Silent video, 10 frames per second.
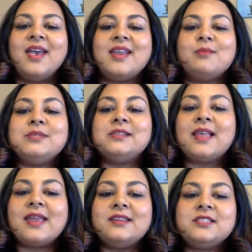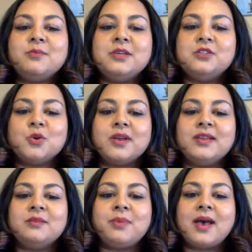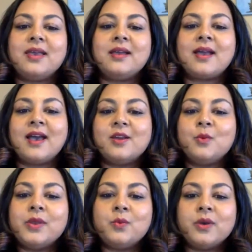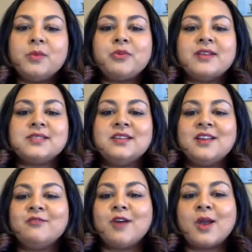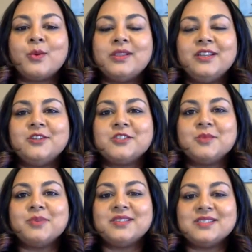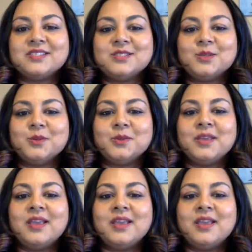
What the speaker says: And I'm delighted to be joined by Akaya Winwood, President of Rockwood Leadership Institute,